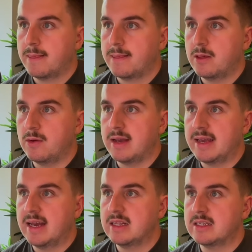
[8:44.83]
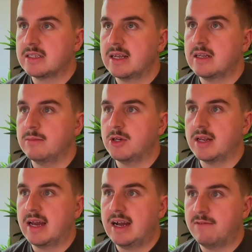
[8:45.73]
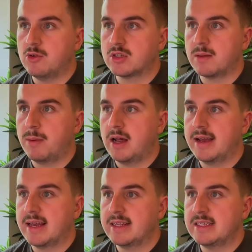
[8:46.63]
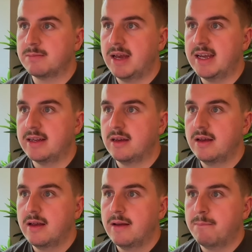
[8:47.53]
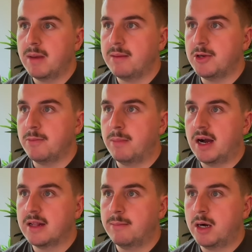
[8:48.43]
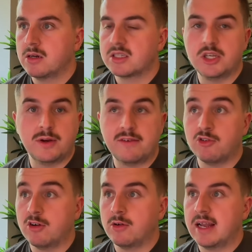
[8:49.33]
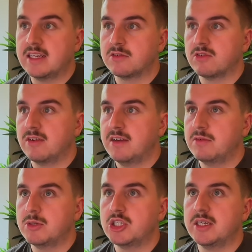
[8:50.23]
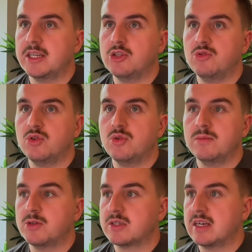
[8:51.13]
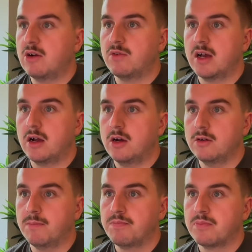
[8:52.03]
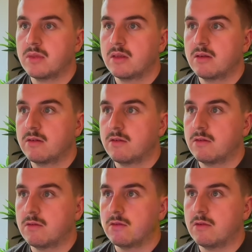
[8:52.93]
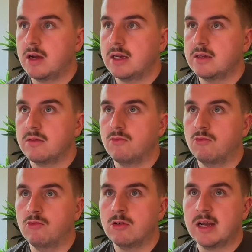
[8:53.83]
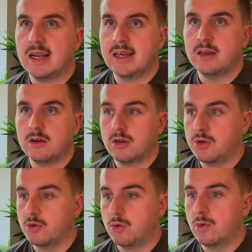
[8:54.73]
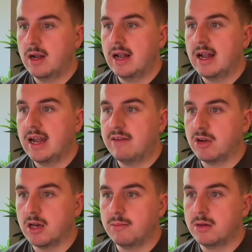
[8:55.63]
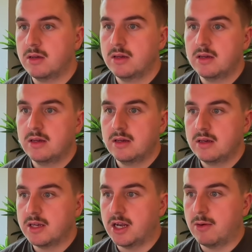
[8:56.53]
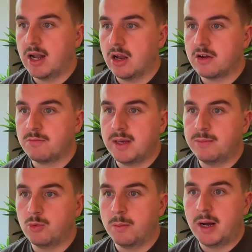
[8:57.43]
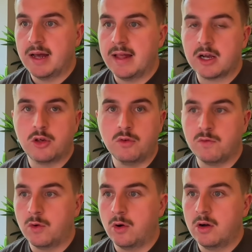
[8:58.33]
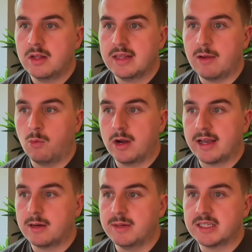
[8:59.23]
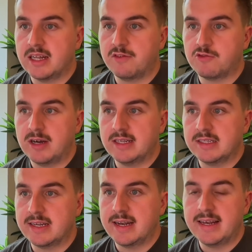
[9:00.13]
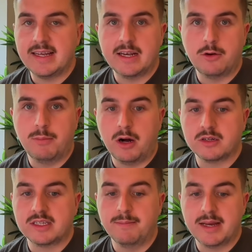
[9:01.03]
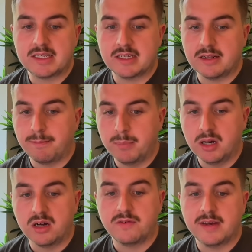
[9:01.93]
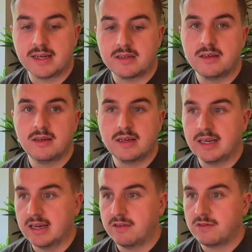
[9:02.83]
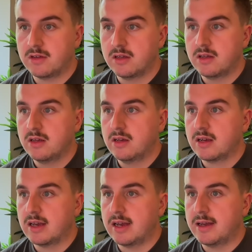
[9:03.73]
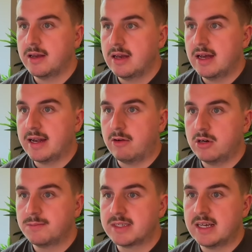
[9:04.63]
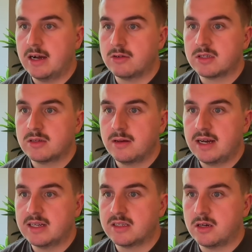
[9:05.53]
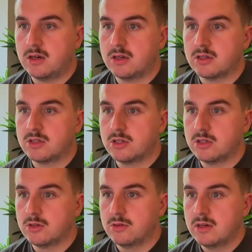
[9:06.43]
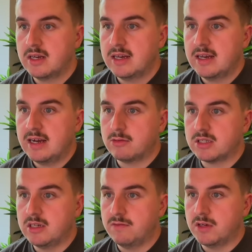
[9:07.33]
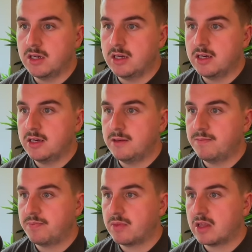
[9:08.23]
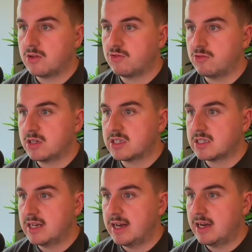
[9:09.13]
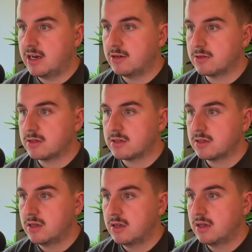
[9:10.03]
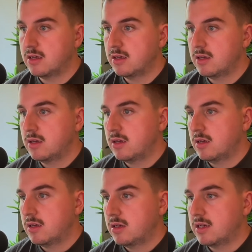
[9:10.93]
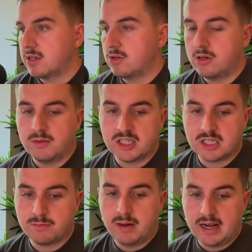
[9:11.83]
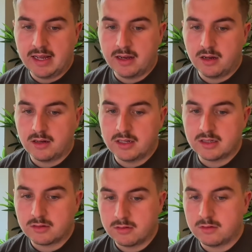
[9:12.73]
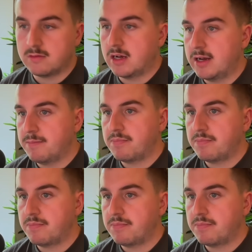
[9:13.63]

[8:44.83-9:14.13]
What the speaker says: You can get this set up. You can have your supplier get these made. Maybe you buy the box and you have your own laser engraving machine and you do them yourself at home, right? Really cool. Level up. You know, a lot of people will buy that Q4. They want it coming to their friends neat little box. It makes it the perfect gift. Okay. And now upsells adds on to LTV, cross sales. Ignore my spelling on this, all right.